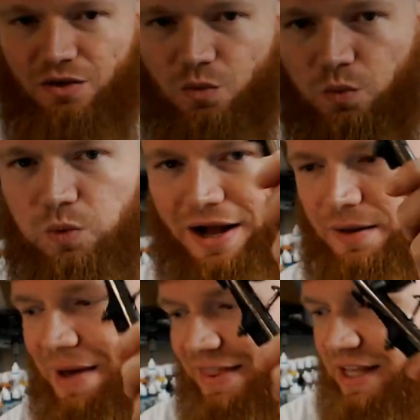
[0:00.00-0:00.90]

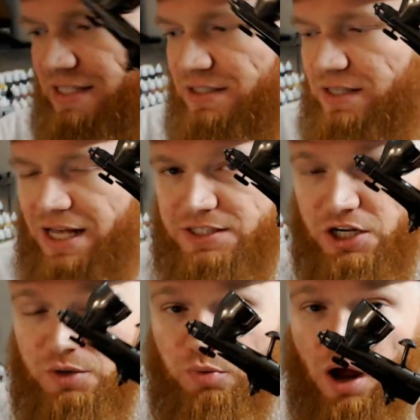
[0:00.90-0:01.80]
recommend this as a
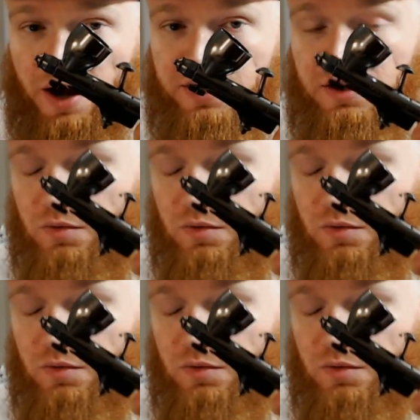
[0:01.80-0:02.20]
good product,